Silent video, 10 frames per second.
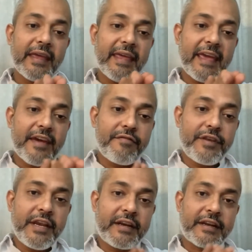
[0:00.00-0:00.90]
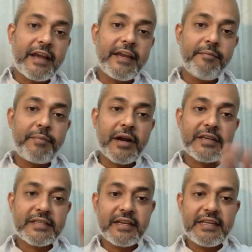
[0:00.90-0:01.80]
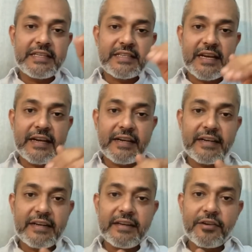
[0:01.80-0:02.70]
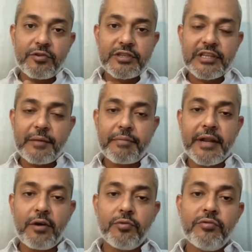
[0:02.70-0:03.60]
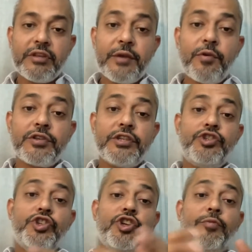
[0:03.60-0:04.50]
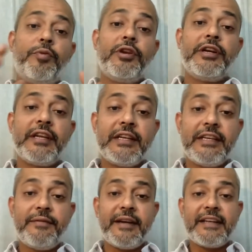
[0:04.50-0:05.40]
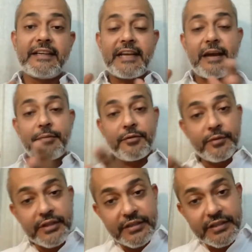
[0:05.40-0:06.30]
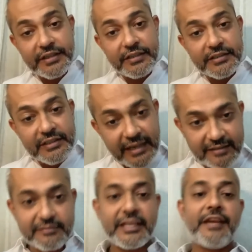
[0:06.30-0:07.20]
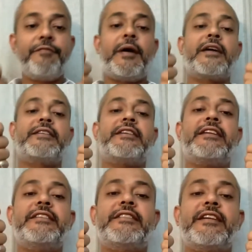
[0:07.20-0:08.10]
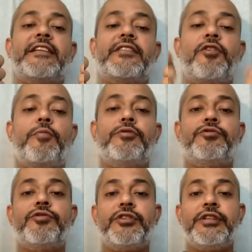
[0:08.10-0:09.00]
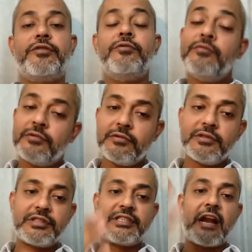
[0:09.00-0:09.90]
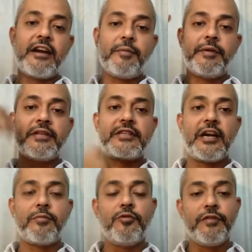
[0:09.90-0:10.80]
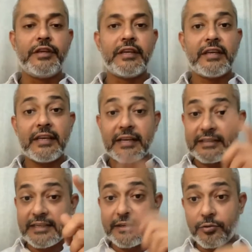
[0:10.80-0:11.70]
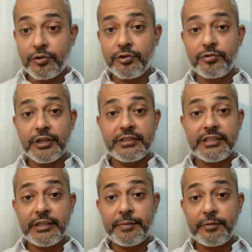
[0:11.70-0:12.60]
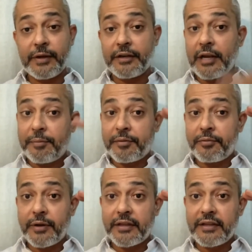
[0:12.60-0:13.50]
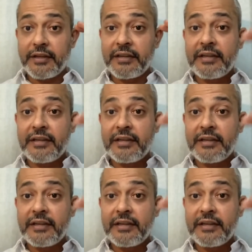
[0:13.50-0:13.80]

every time Pakistan is slumped down, there was a geopolitical event that happened within the region that gave Pakistanis another opportunity to stand up and start moving. As I told you, that GDP went up when the